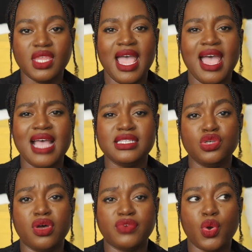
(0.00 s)
I had
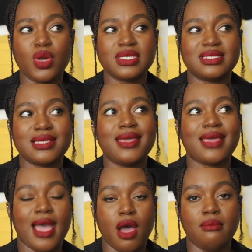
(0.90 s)
to, of course,
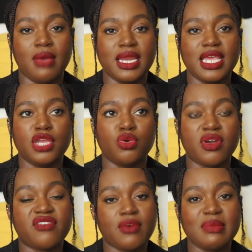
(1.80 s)
take out money in
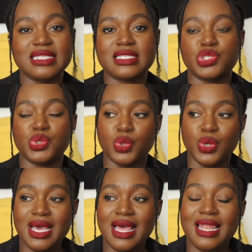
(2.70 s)
order for me
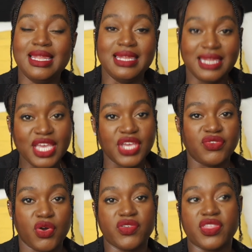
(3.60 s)
to
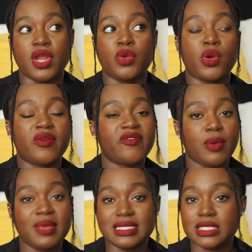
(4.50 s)
live over there, in order
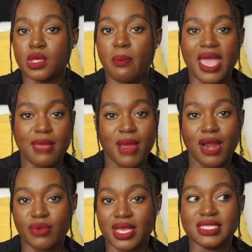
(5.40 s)
for me to pay
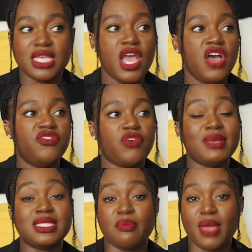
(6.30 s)
my rent, for
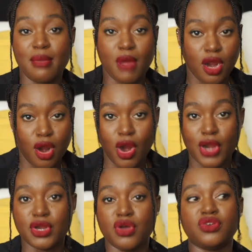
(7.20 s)
me to pay my
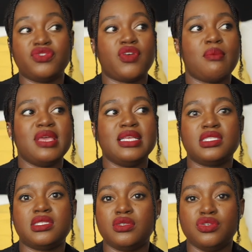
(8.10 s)
car note, for me
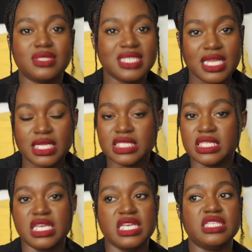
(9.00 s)

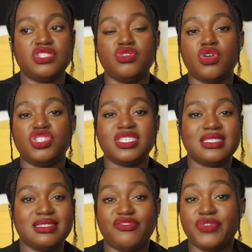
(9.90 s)
utilities, you know,
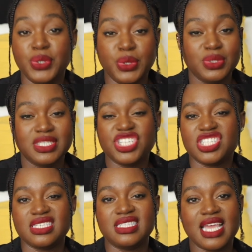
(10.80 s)
just food,
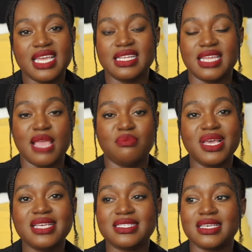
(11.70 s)
just the day-to-day
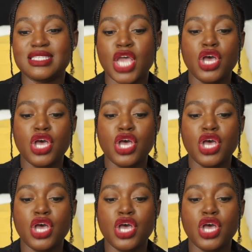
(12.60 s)
basics.